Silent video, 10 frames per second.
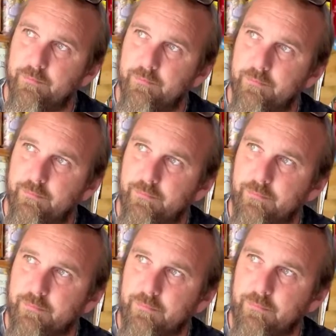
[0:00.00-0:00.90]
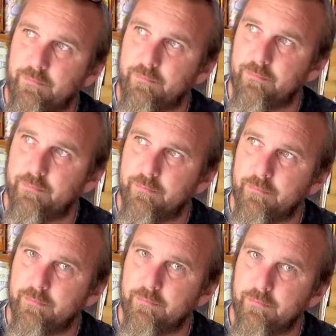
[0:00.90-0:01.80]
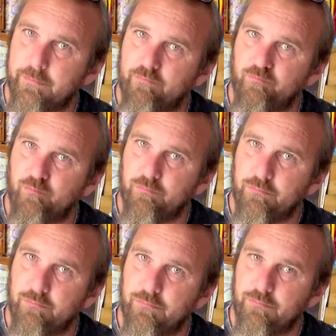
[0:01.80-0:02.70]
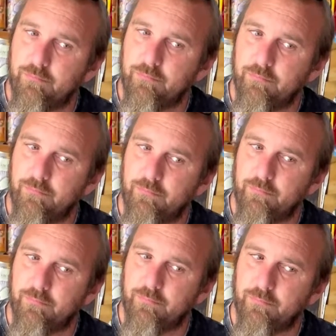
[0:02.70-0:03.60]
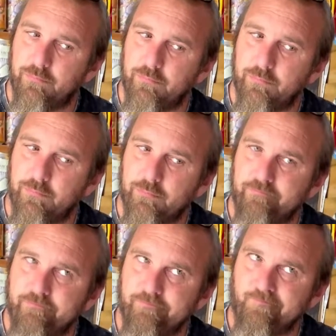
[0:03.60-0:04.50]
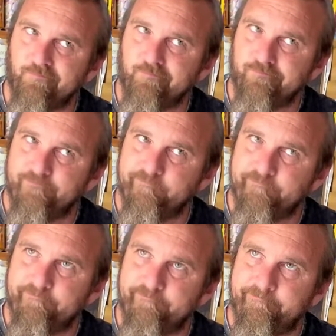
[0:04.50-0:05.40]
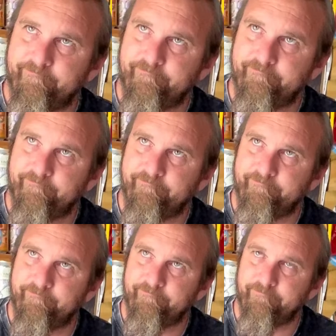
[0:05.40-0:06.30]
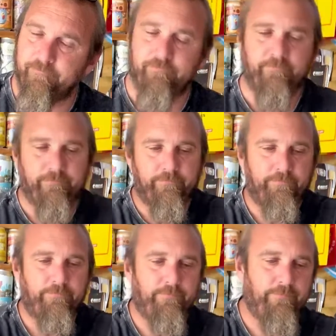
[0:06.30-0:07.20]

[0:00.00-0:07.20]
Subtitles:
Nobody speaks.